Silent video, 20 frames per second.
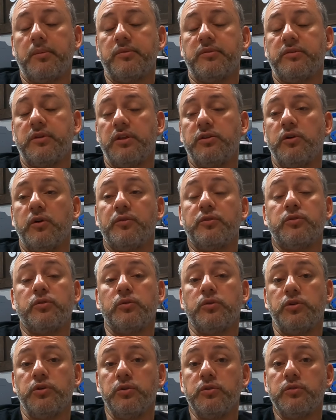send you over
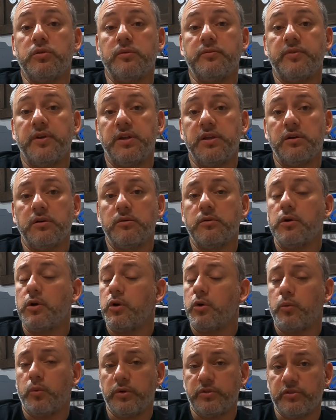to a YouTube video,
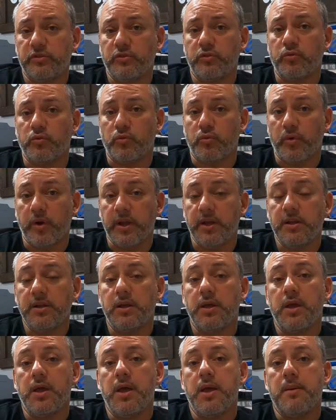which is
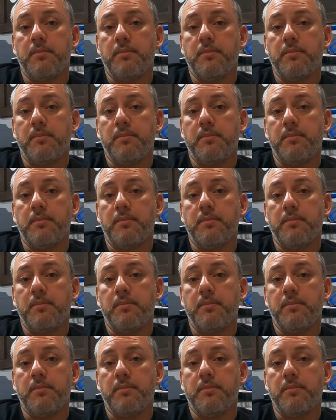great,